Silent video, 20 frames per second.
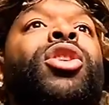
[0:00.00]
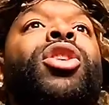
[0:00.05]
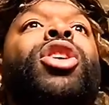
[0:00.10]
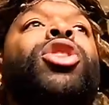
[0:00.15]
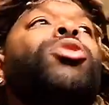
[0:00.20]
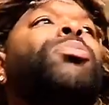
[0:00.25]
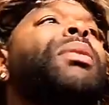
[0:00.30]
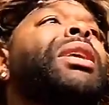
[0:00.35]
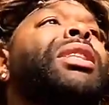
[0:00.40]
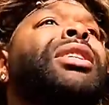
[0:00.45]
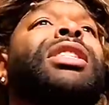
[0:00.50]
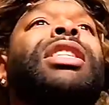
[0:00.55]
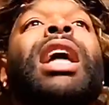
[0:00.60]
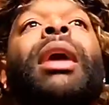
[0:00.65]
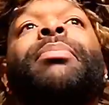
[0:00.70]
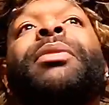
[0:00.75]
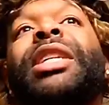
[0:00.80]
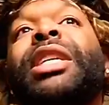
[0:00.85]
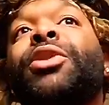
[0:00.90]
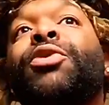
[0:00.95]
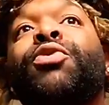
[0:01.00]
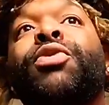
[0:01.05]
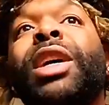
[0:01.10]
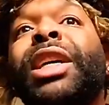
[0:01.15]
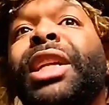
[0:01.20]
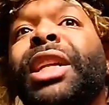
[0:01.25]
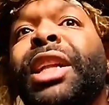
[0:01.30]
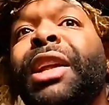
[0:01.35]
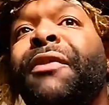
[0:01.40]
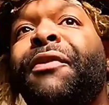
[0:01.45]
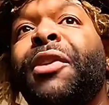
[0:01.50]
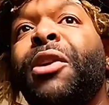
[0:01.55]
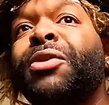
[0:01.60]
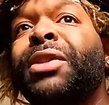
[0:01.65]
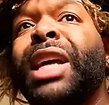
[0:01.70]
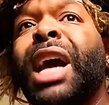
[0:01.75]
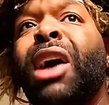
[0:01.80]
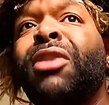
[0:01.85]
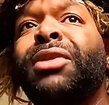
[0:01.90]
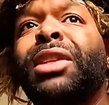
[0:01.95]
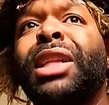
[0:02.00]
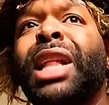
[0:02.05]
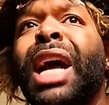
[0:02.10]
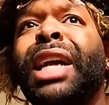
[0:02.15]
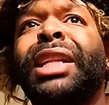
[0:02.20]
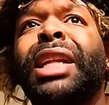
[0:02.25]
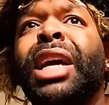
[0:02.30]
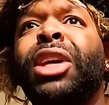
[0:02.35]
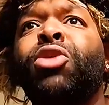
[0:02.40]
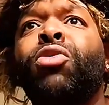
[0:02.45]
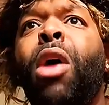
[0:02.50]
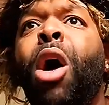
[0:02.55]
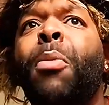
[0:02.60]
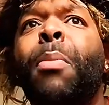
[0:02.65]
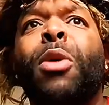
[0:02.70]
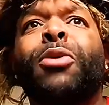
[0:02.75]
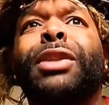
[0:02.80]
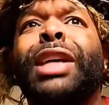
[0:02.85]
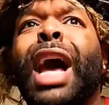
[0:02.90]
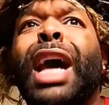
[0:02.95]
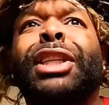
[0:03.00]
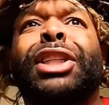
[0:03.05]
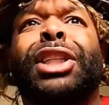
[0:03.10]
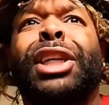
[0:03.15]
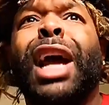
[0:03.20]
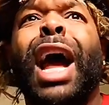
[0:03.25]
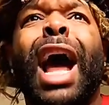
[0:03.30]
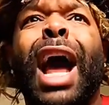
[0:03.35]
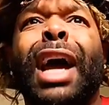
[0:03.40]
Girl, you better stop just running in folks' houses like that. You almost got shot,